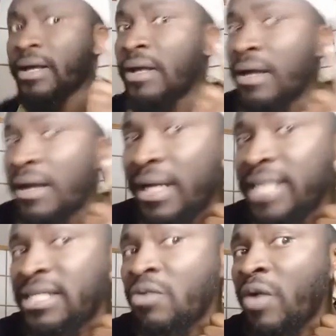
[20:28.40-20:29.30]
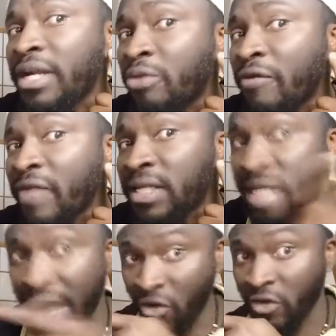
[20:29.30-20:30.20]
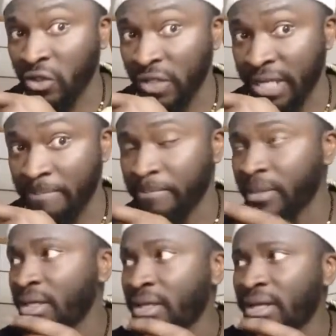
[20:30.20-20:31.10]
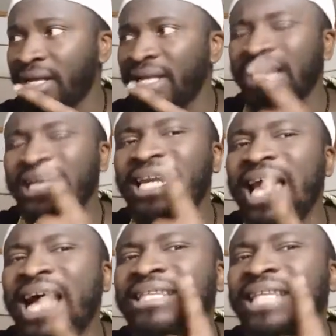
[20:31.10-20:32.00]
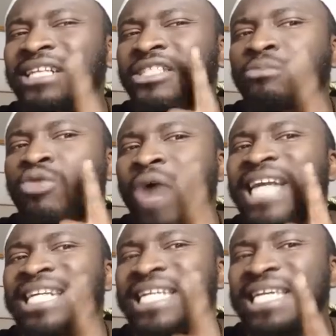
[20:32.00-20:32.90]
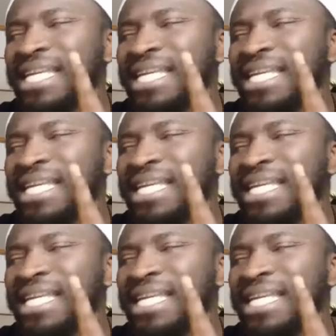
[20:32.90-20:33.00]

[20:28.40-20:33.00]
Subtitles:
Listen what the prophet said according to them. La taktubu anni